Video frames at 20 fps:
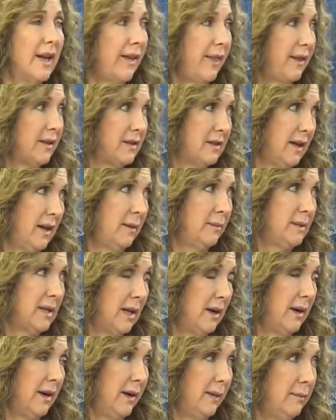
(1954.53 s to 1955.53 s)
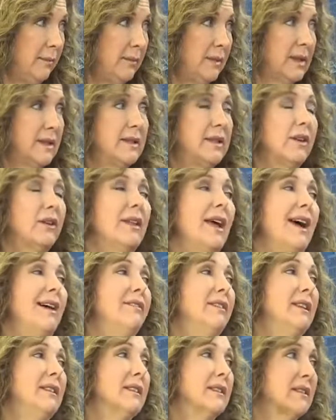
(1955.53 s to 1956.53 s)
at the same time, still
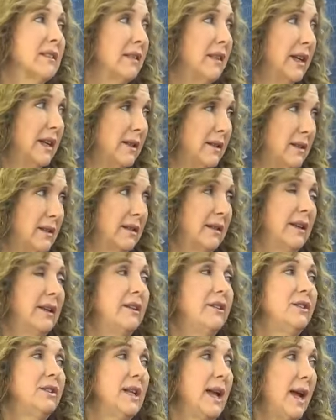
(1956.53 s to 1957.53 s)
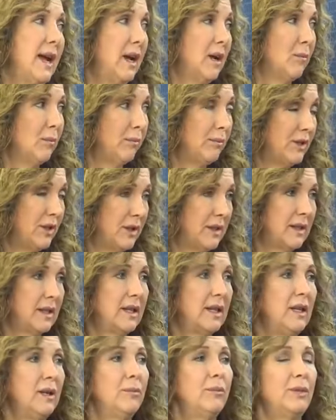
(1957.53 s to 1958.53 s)
having this list, like you say, and just
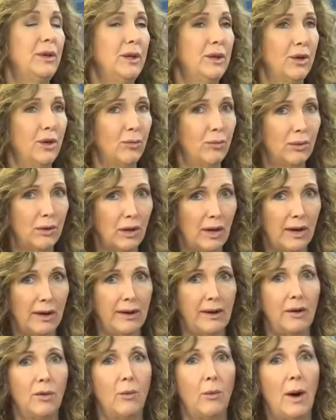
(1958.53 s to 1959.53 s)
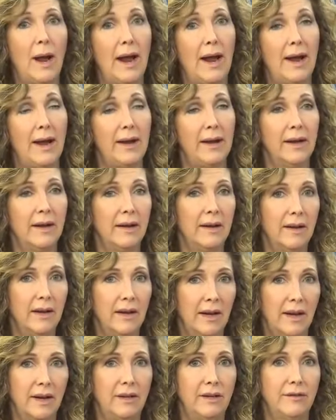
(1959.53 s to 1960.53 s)
keep, you know, plodding away.
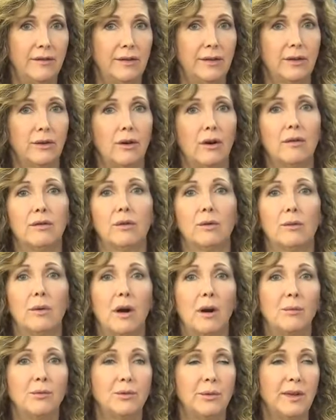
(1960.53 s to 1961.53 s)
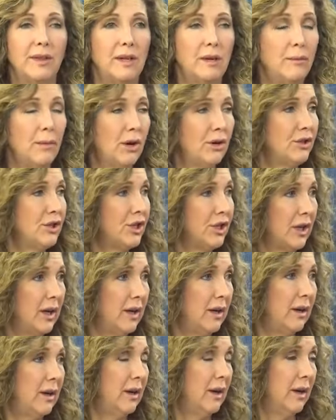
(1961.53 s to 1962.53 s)
And if you're overwhelmed with
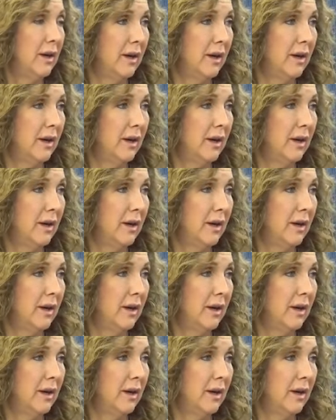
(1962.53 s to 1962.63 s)
emotion,